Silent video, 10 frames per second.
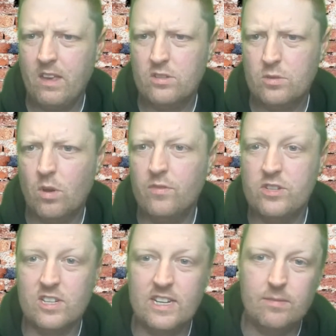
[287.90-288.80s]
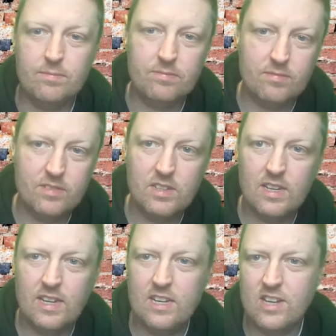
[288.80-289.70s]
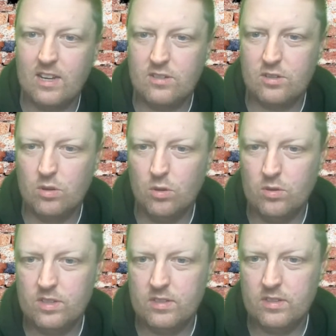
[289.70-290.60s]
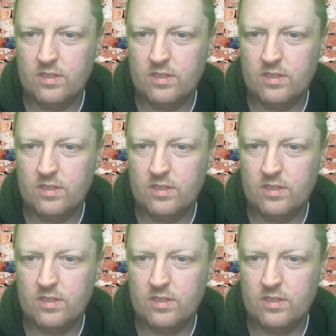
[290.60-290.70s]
So obviously, Isak scored